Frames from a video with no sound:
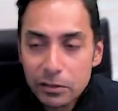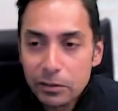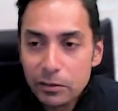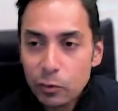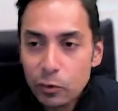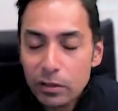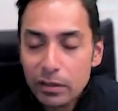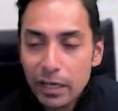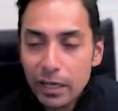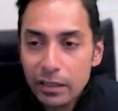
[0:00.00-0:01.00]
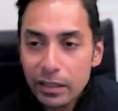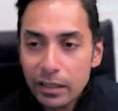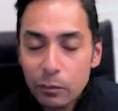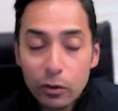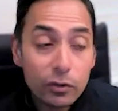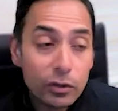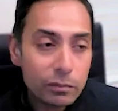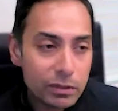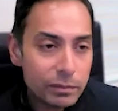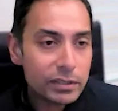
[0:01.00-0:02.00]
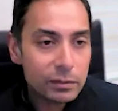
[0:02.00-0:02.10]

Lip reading: So there's more room to be